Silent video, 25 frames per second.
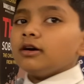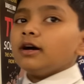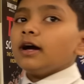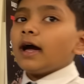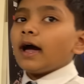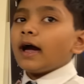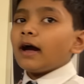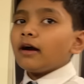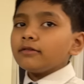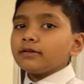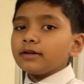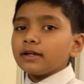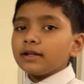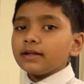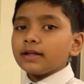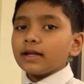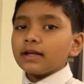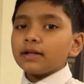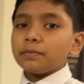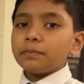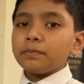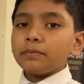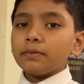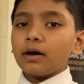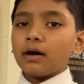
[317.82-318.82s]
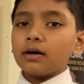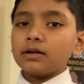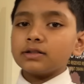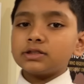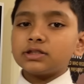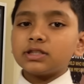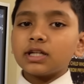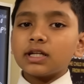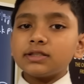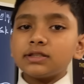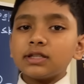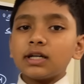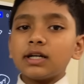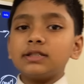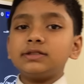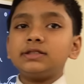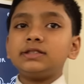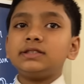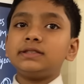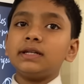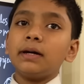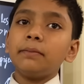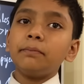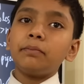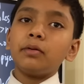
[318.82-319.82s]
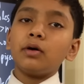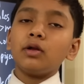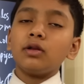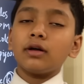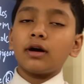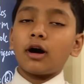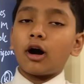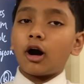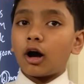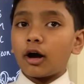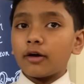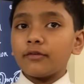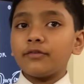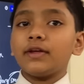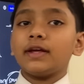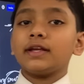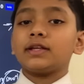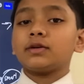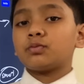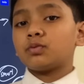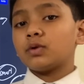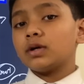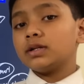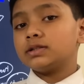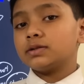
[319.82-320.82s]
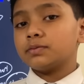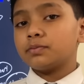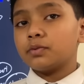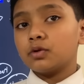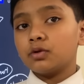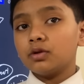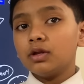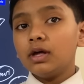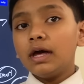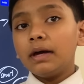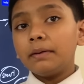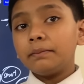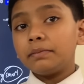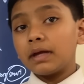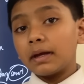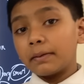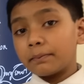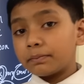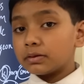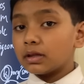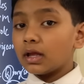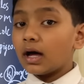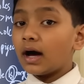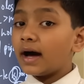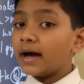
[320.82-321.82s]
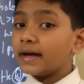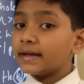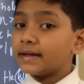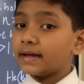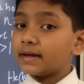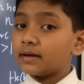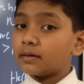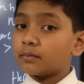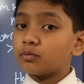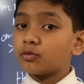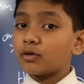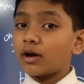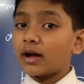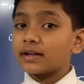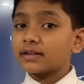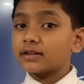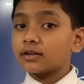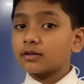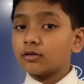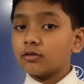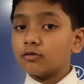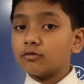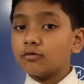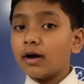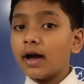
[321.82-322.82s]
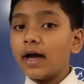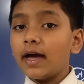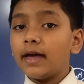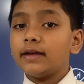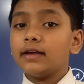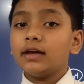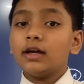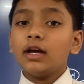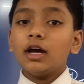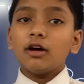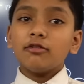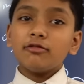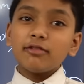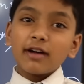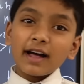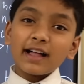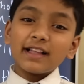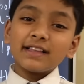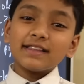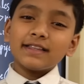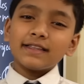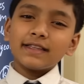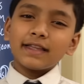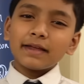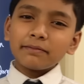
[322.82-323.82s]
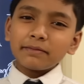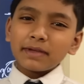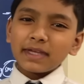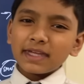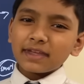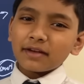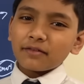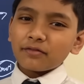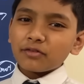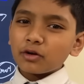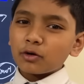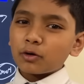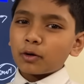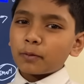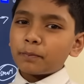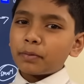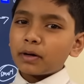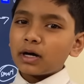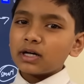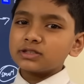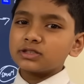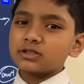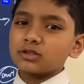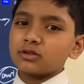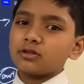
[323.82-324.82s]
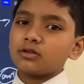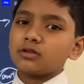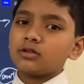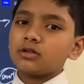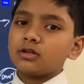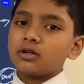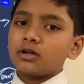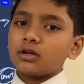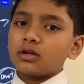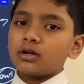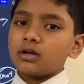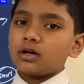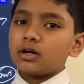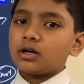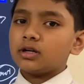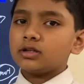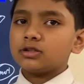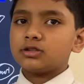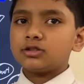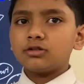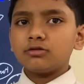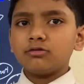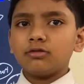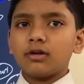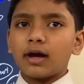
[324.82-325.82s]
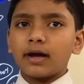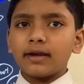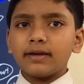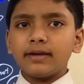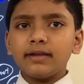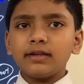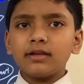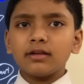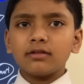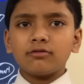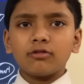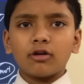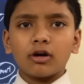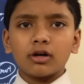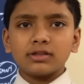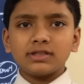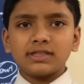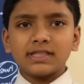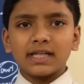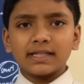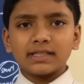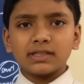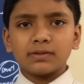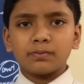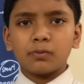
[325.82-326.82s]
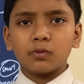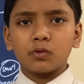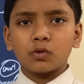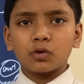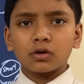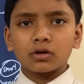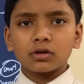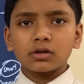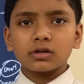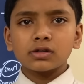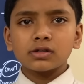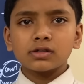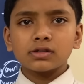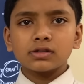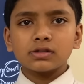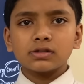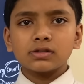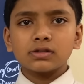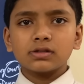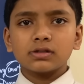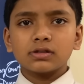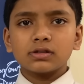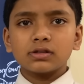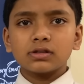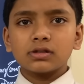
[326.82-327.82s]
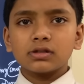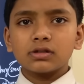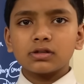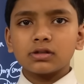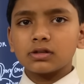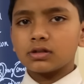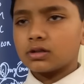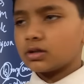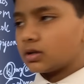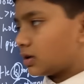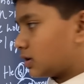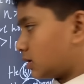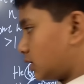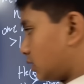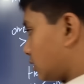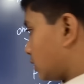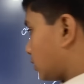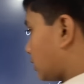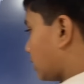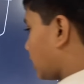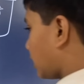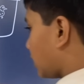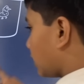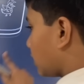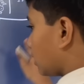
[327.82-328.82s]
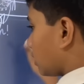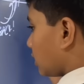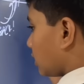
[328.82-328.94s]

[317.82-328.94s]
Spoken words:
how can this such a simple, obvious principle be applied in a practical way? Well, let me give you a puzzle. I need to draw a chessboard. Okay.